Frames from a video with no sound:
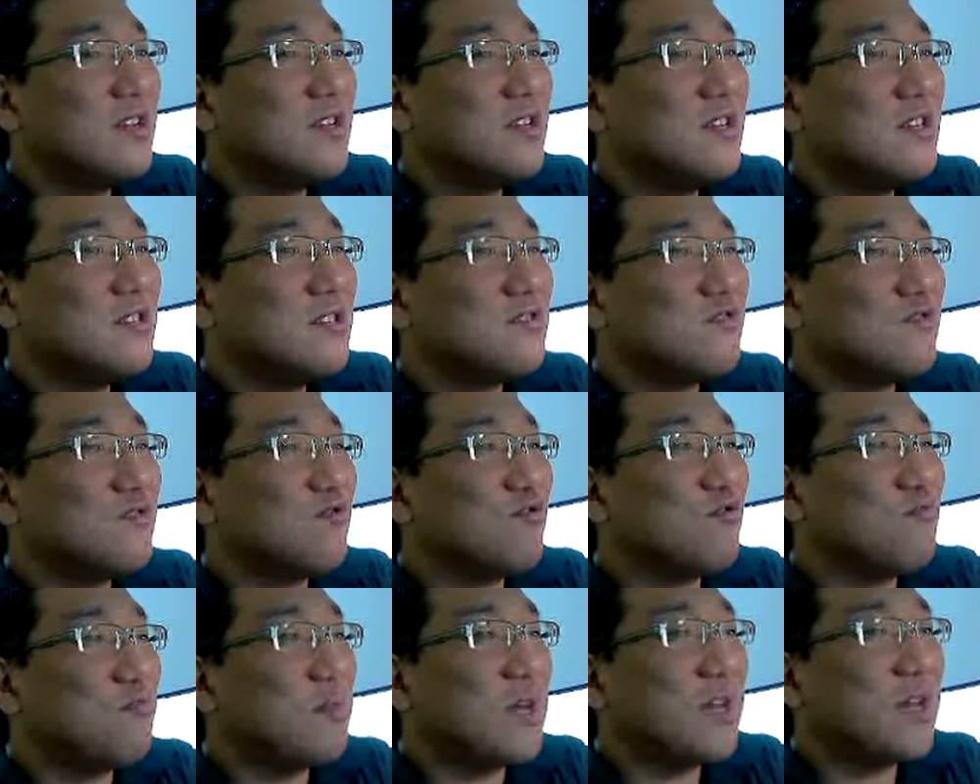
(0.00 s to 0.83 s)
So you
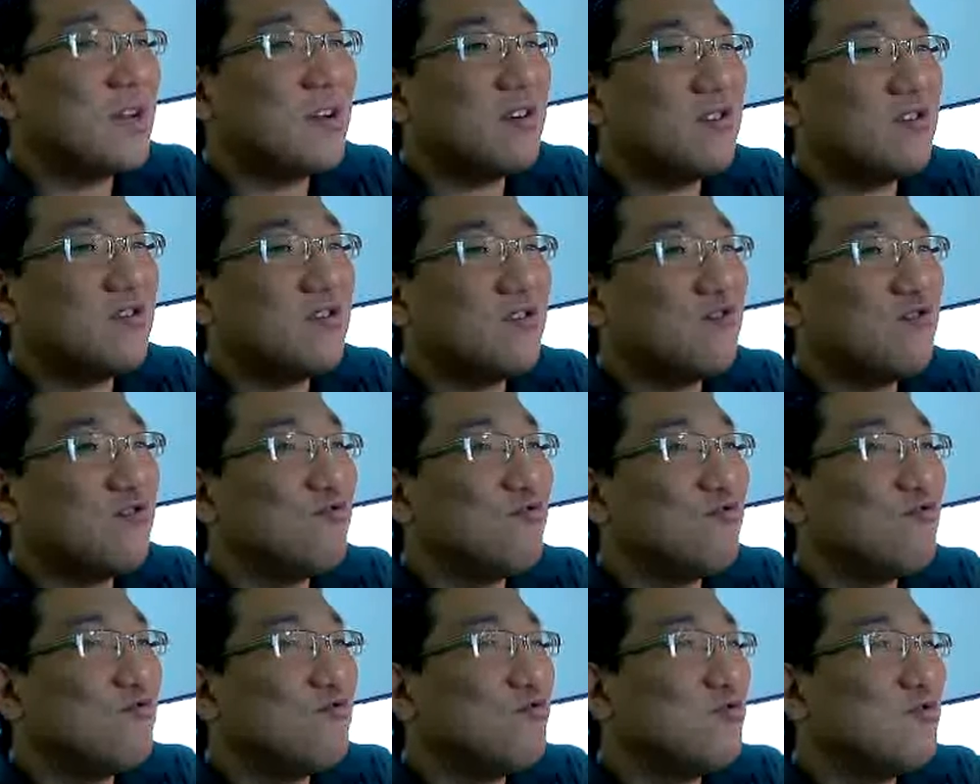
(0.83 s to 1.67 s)
make a
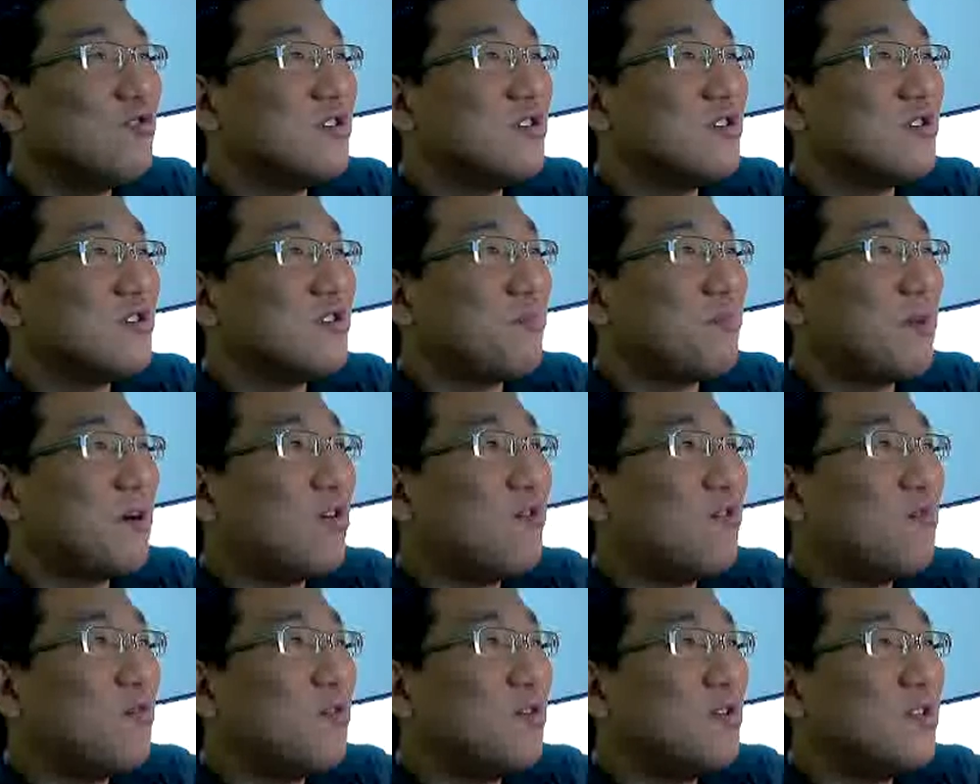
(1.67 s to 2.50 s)
new, the
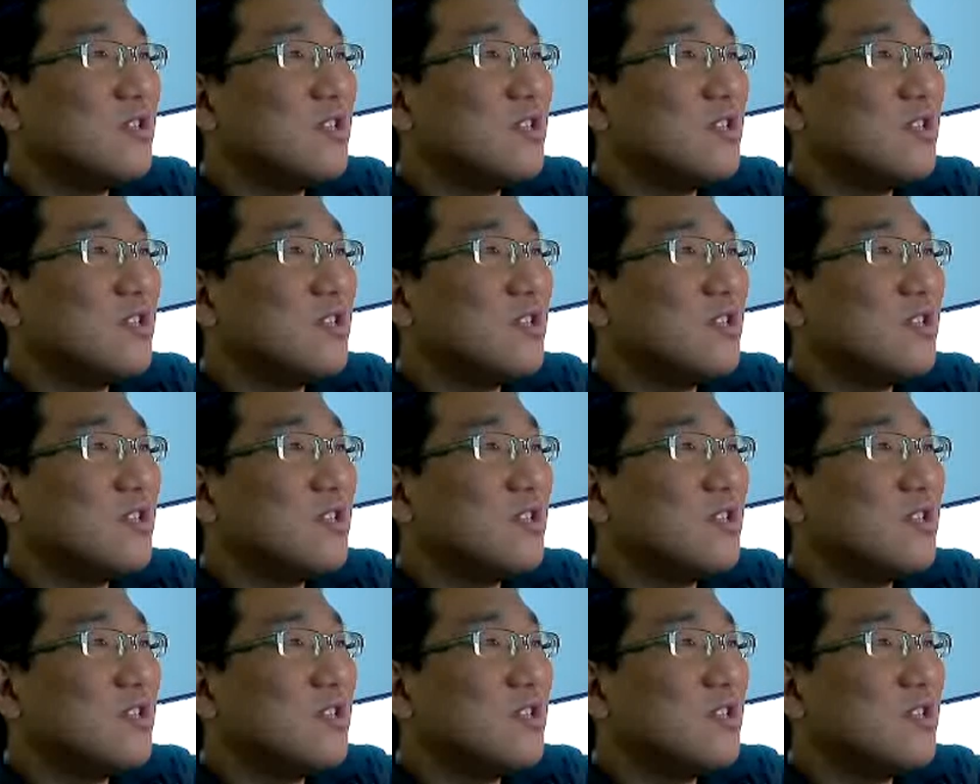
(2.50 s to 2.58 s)
PowerPoint